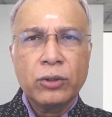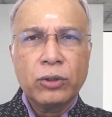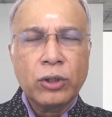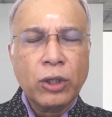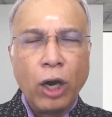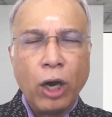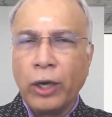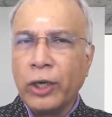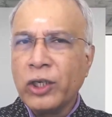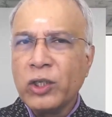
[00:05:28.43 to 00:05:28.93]

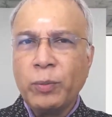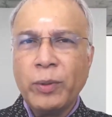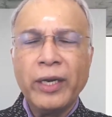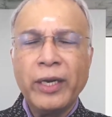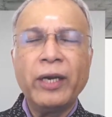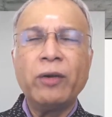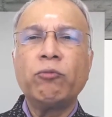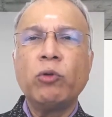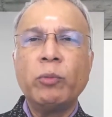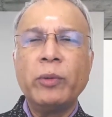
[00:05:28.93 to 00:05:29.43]
Congressmen
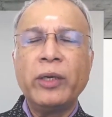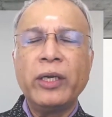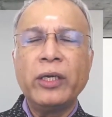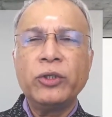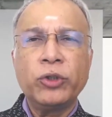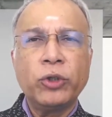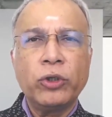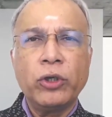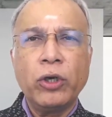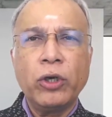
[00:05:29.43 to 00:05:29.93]
and women
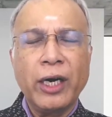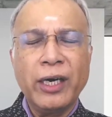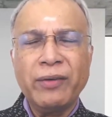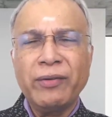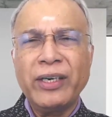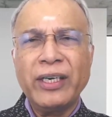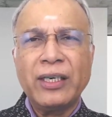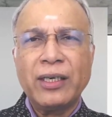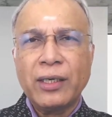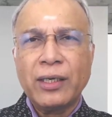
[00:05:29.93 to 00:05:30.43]
should not
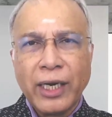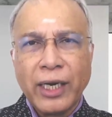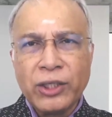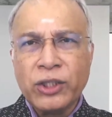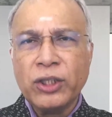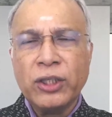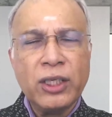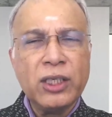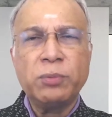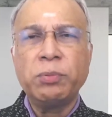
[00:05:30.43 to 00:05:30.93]
even
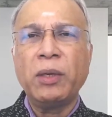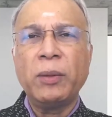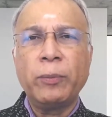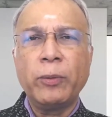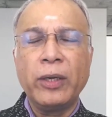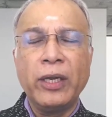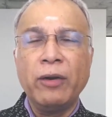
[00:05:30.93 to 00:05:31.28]
touch these people.